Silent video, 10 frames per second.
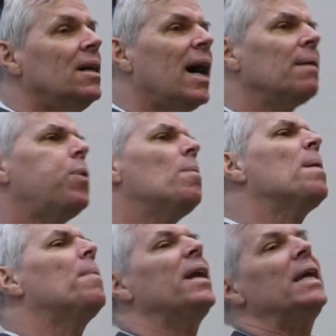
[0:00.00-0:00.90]
I put
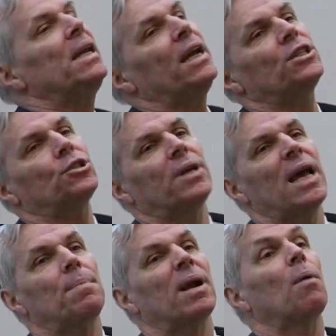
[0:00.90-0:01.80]
my money in
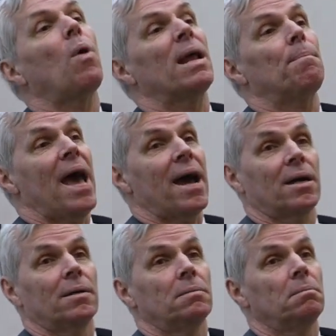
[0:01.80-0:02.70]
yesterday, but I want it
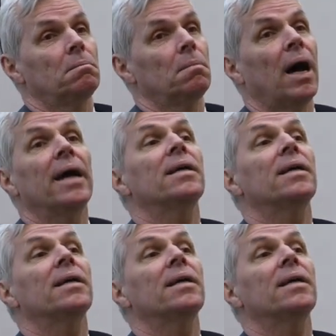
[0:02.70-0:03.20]
back, I